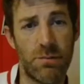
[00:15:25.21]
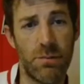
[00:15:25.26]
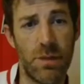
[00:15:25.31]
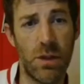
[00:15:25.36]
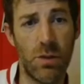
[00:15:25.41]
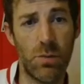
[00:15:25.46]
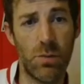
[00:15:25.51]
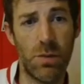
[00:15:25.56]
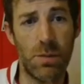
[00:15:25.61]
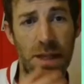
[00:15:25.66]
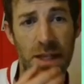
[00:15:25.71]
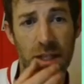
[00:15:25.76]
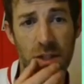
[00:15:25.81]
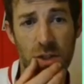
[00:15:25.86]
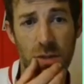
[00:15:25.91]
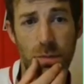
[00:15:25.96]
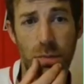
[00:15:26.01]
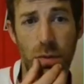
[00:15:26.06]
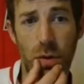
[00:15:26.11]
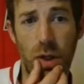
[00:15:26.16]
mil, but
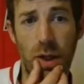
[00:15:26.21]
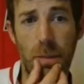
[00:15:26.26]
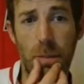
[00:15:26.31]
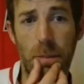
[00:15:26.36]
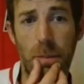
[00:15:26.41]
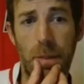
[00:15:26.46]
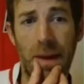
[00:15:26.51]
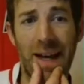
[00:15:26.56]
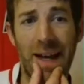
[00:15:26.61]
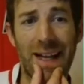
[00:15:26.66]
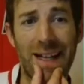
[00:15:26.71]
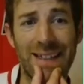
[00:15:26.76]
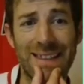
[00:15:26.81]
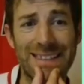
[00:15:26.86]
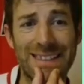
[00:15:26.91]
managed to pull it back